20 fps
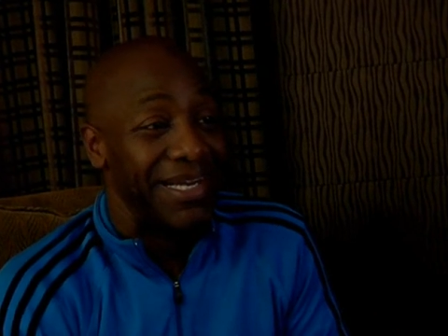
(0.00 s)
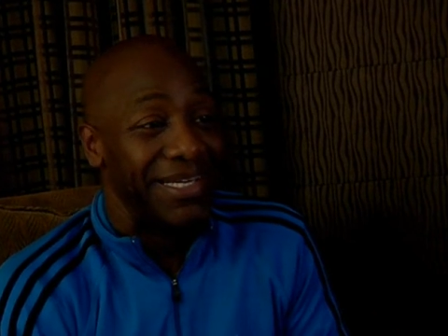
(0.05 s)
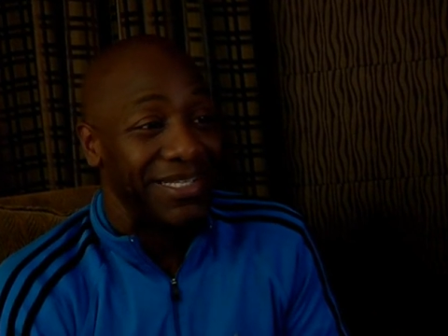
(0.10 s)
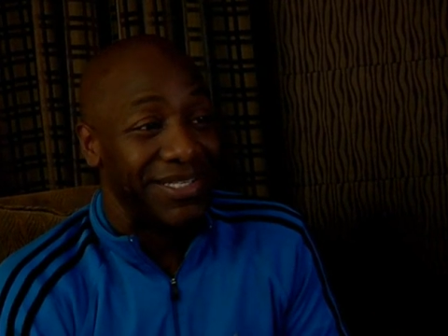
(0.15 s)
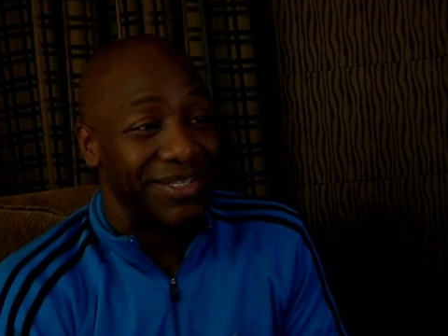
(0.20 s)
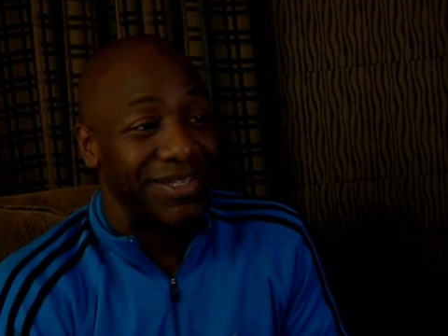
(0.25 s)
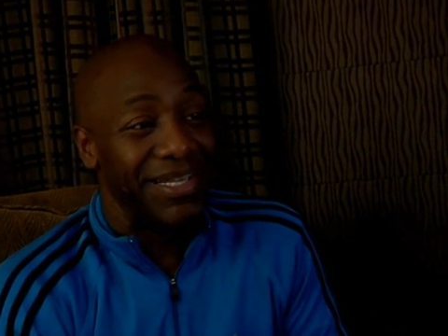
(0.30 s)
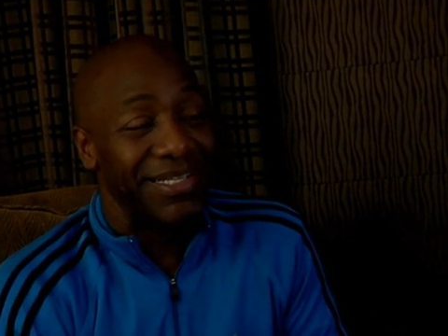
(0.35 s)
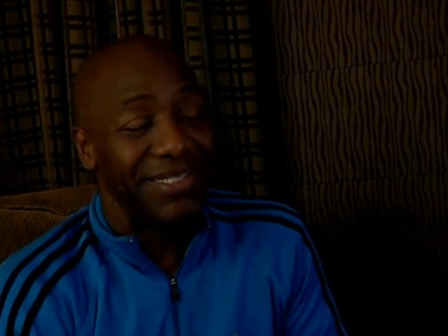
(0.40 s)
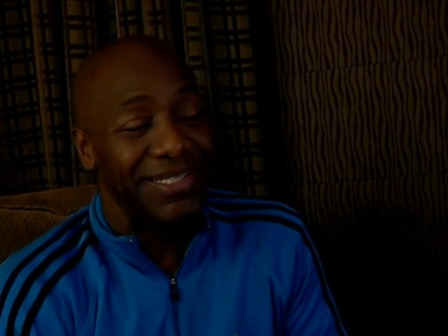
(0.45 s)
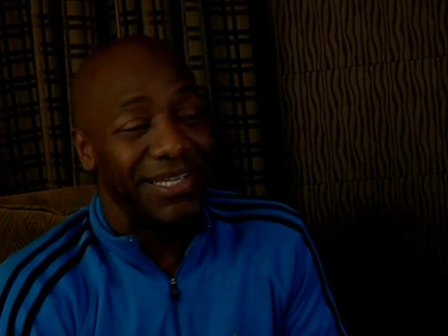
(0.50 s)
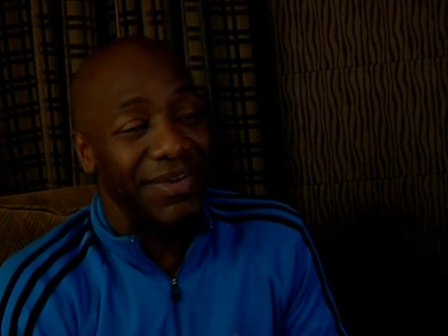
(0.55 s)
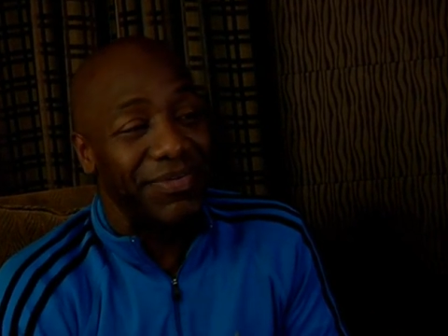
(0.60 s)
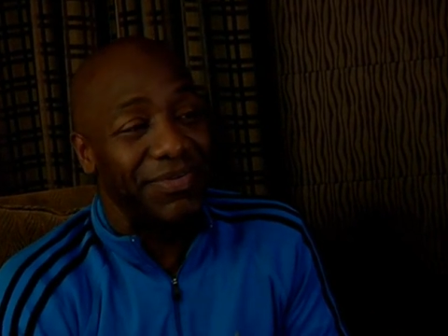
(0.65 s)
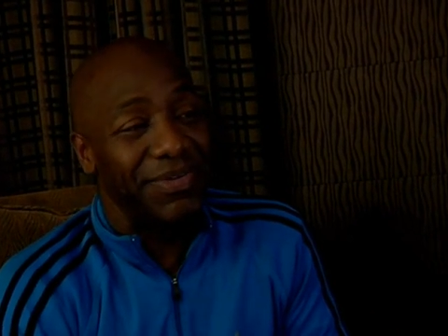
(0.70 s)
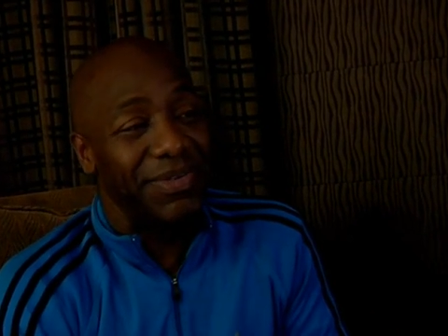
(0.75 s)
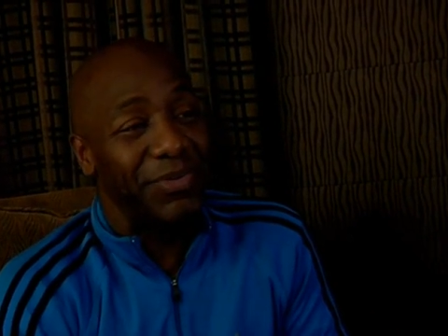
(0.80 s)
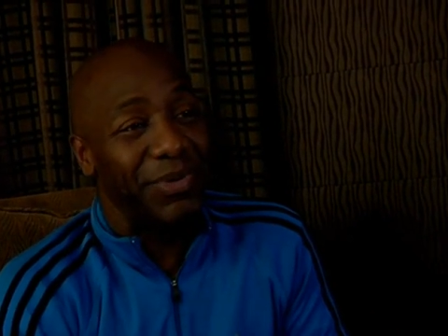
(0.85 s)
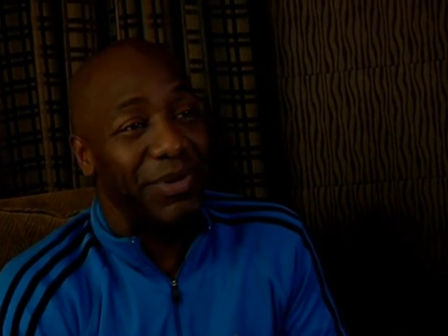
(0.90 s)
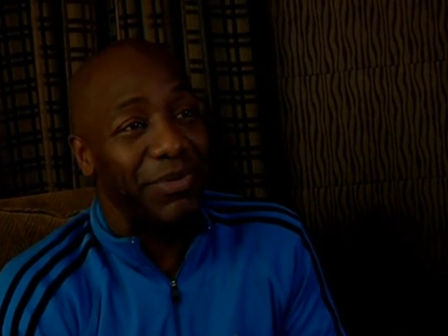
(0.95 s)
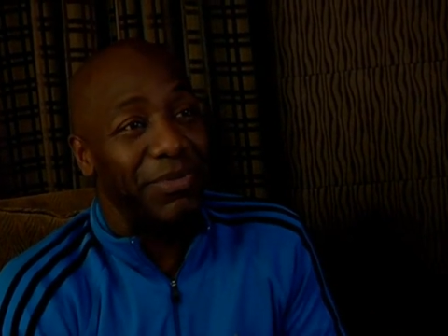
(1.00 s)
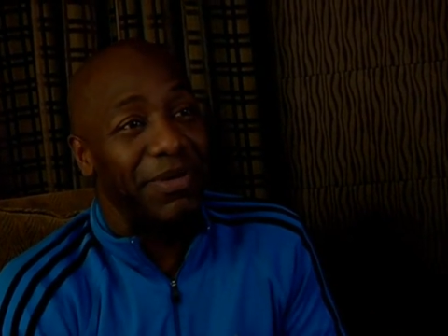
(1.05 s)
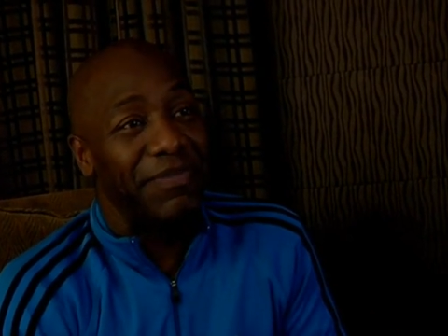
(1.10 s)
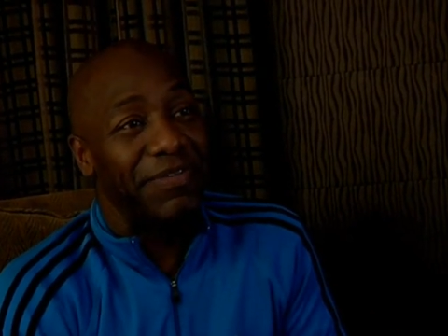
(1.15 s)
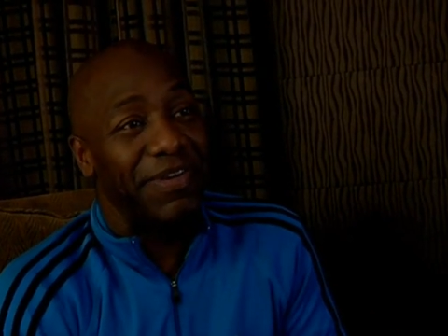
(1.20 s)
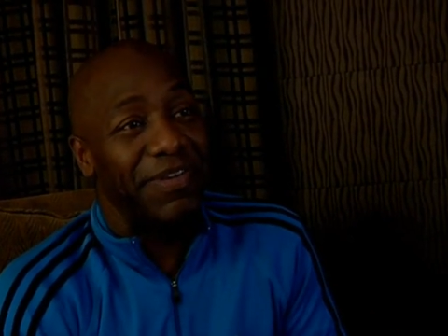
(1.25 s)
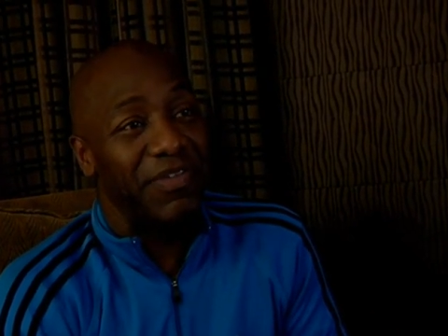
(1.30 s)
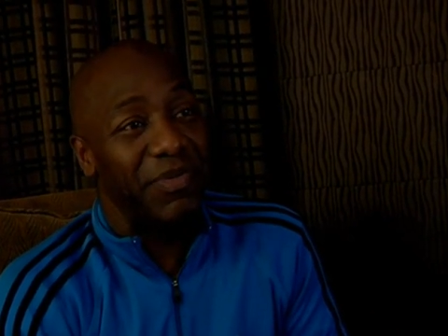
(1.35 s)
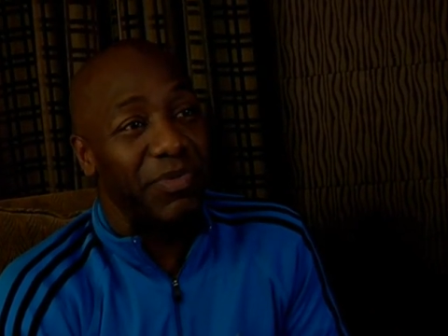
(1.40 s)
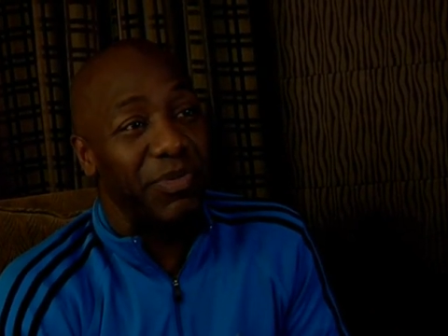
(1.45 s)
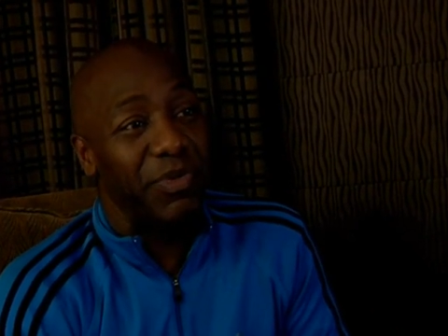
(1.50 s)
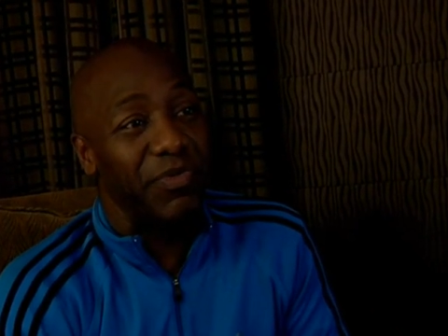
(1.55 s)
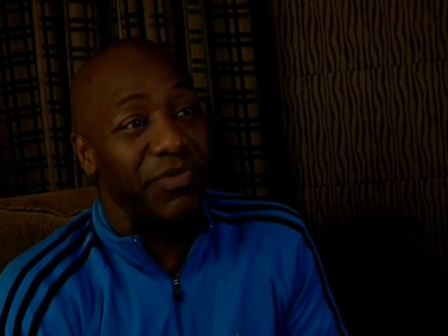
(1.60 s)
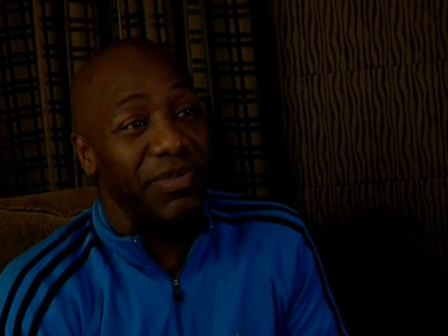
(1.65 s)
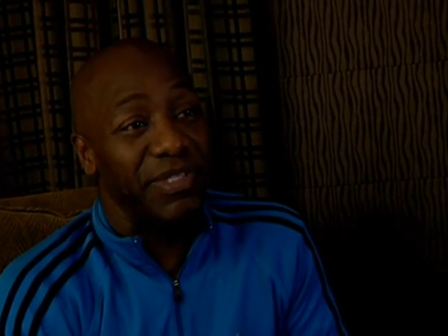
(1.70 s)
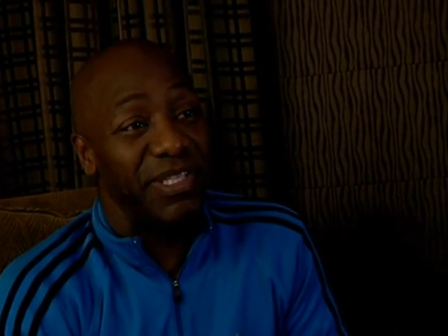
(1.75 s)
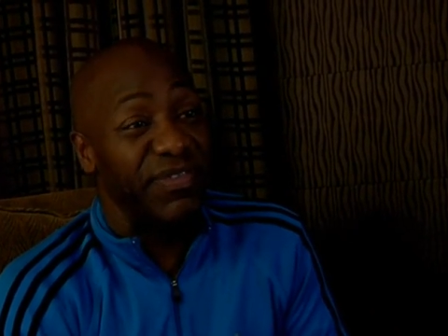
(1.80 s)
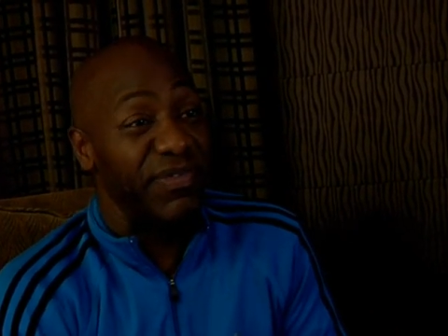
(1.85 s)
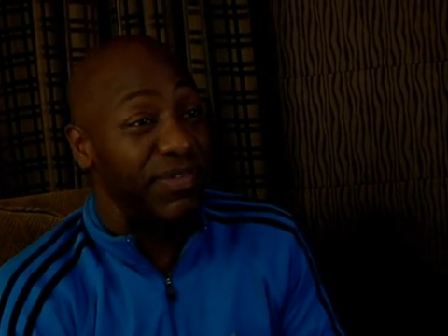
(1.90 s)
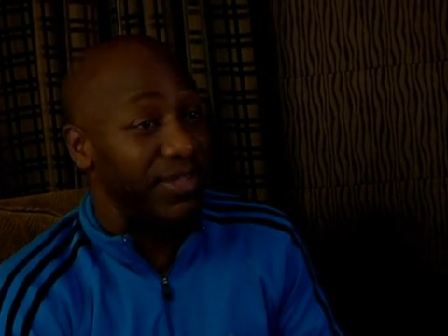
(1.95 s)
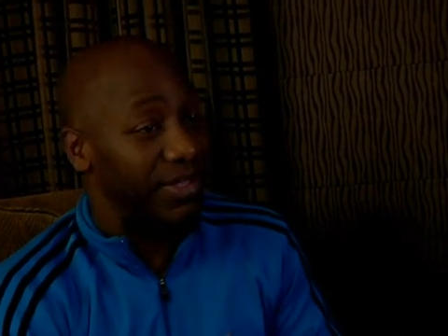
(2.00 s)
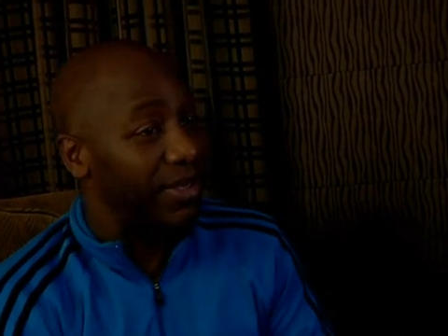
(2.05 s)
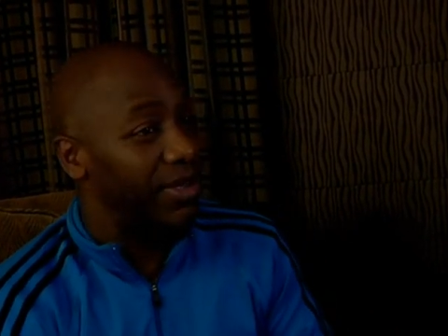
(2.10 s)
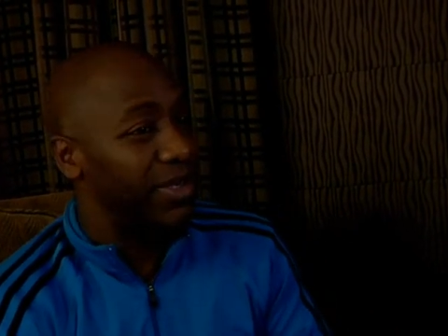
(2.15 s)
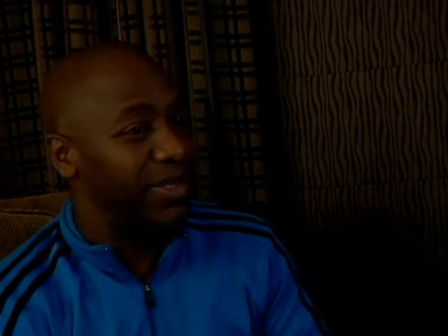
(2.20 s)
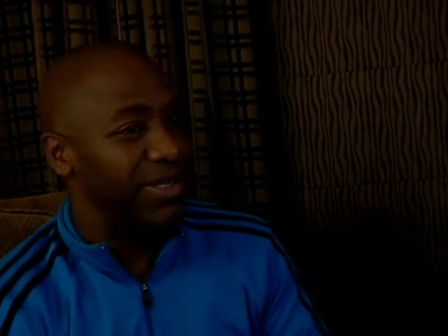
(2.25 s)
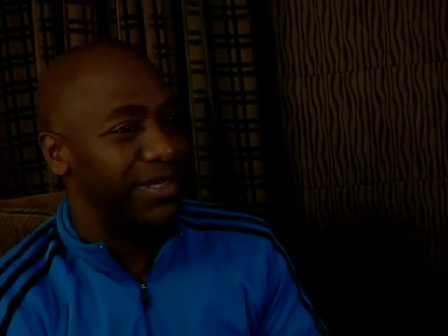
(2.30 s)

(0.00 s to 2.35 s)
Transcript: So that's definitely one of my favorite movies. Even though